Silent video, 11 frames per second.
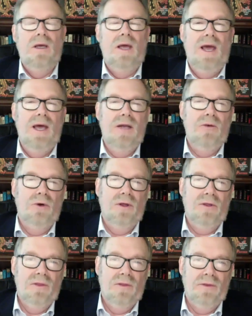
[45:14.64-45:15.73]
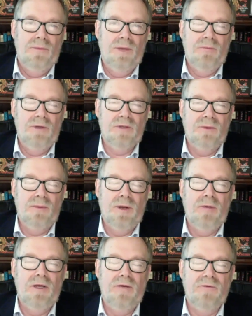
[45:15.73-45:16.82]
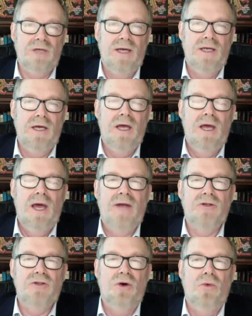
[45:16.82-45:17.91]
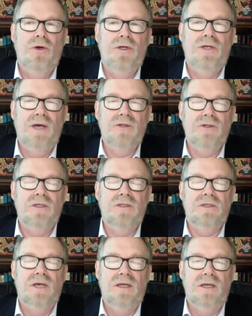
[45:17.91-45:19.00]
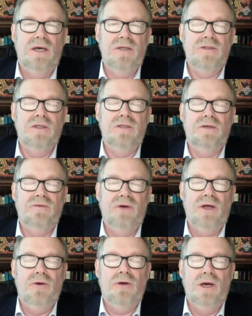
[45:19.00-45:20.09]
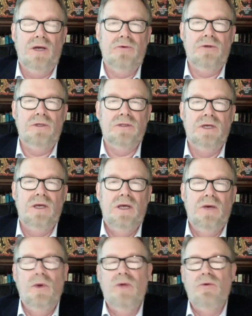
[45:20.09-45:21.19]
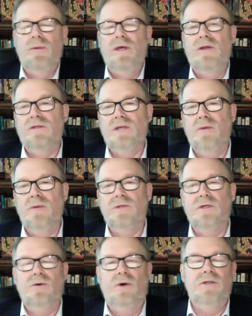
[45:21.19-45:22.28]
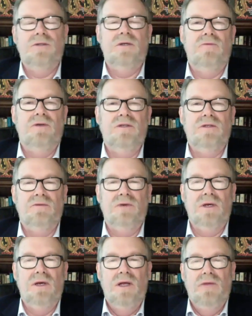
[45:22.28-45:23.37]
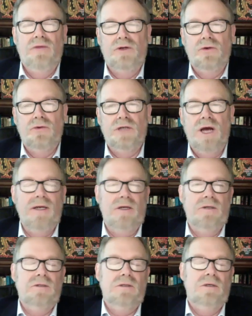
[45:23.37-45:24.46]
and with the People's Republic of China, and so would dozens and dozens of other countries. We would be in the same situation vis-a-vis the two Chinas